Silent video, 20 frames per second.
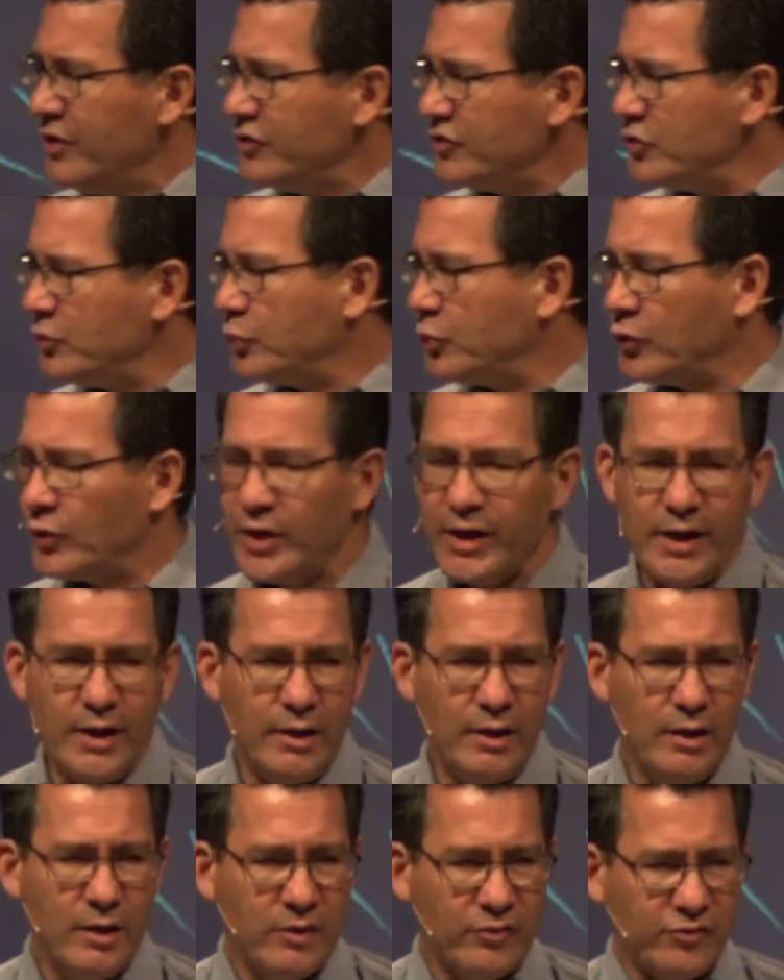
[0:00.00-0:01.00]
to pray
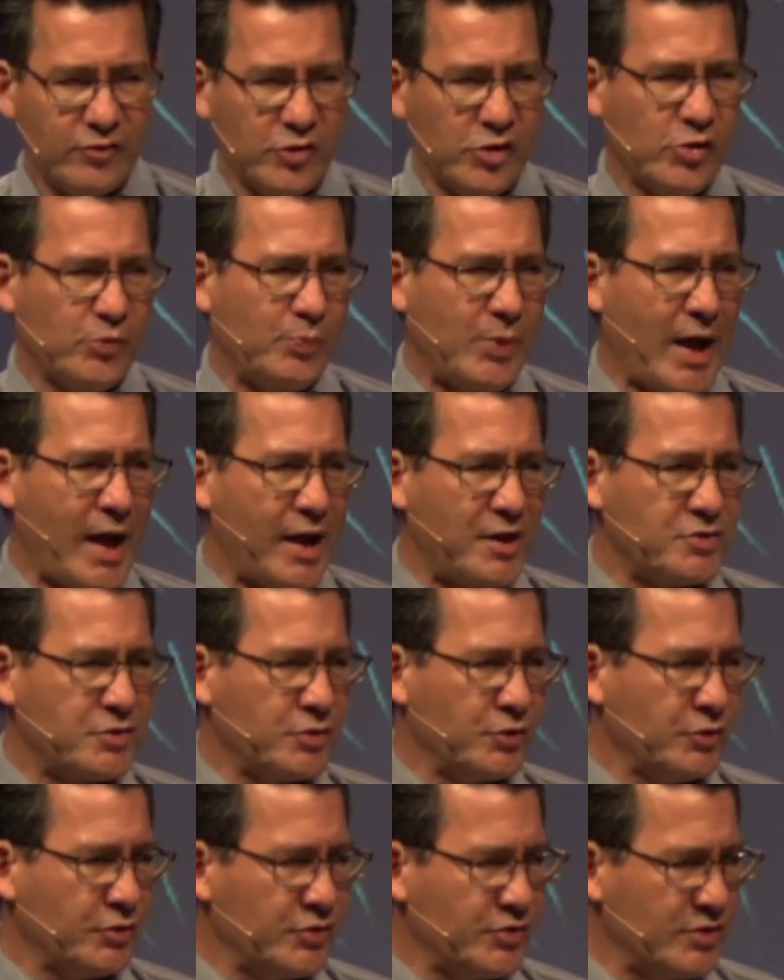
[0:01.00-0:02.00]
for your
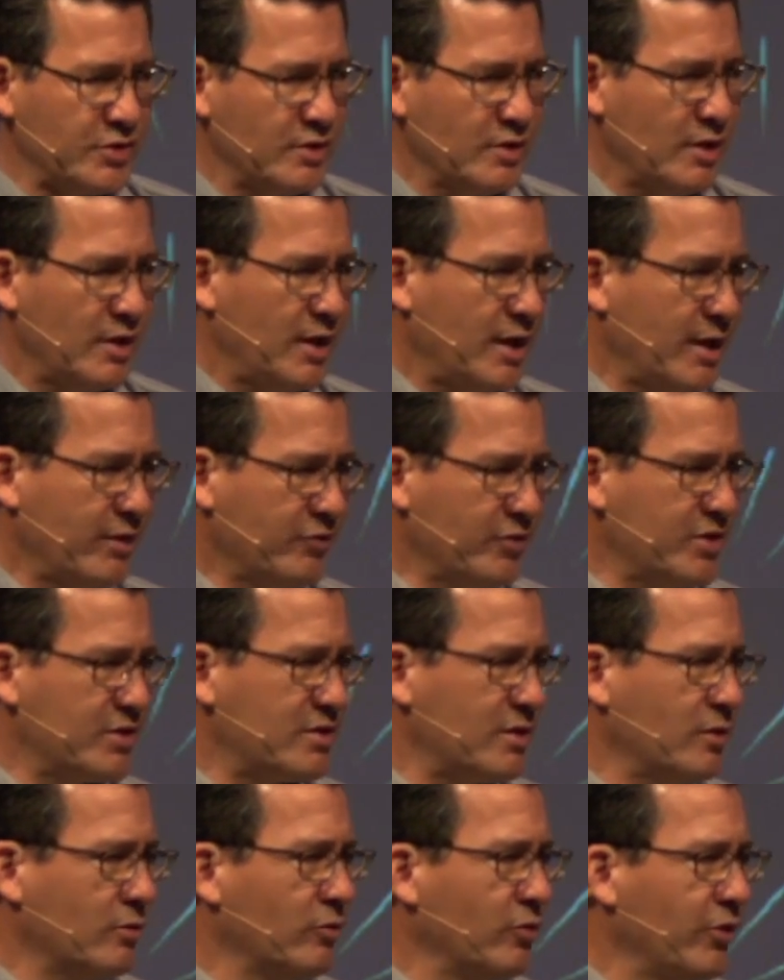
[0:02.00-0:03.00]
pastors every
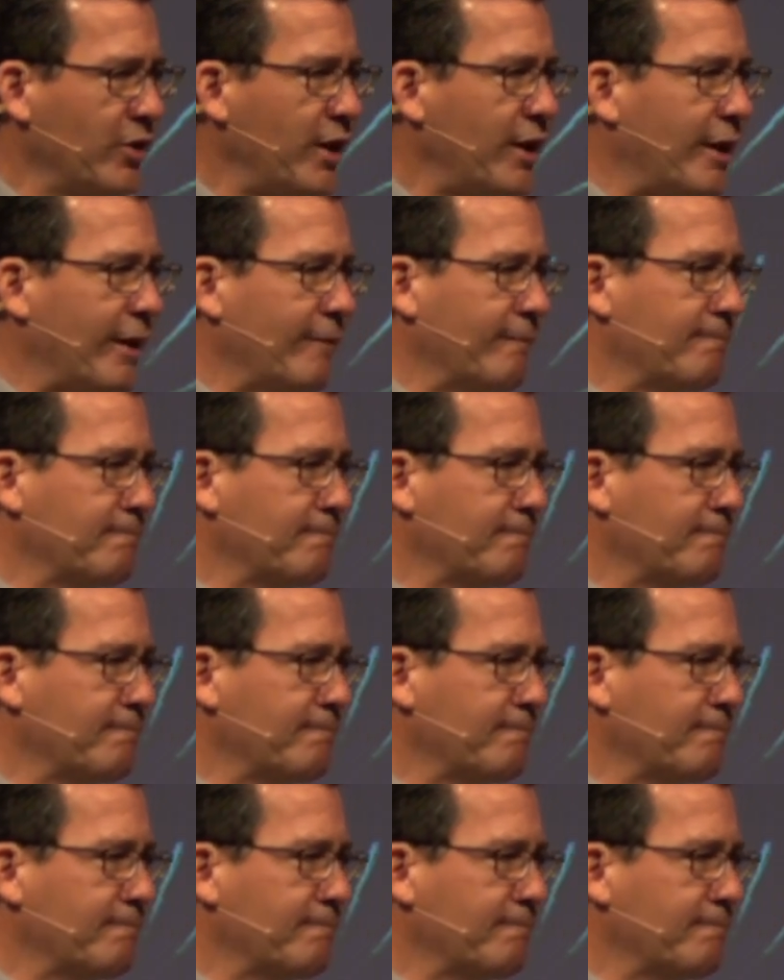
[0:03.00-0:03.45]
single day.